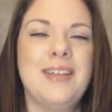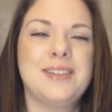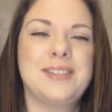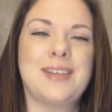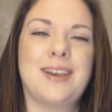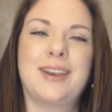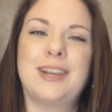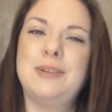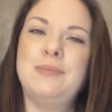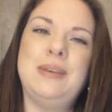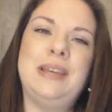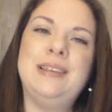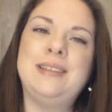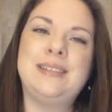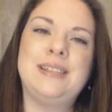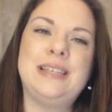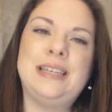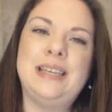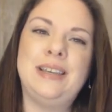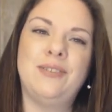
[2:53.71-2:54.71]
It's not going to be
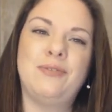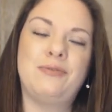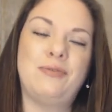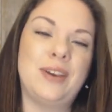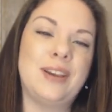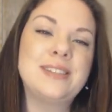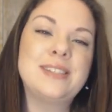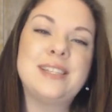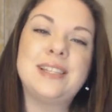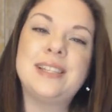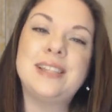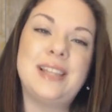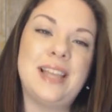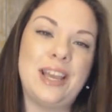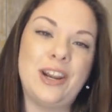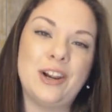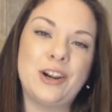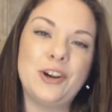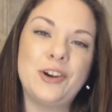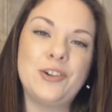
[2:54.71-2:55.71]
easily fixed
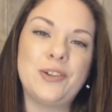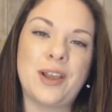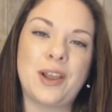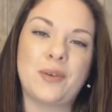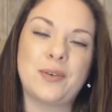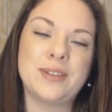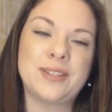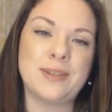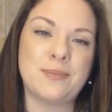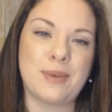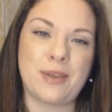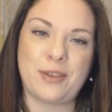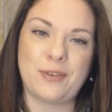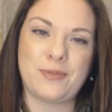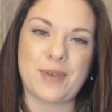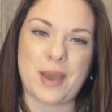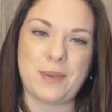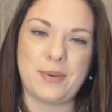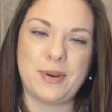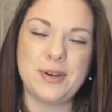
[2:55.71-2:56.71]
later like with some
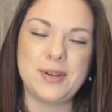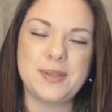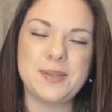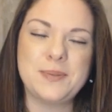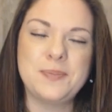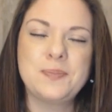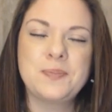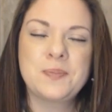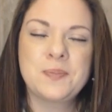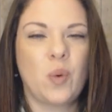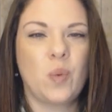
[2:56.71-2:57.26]
other fibers.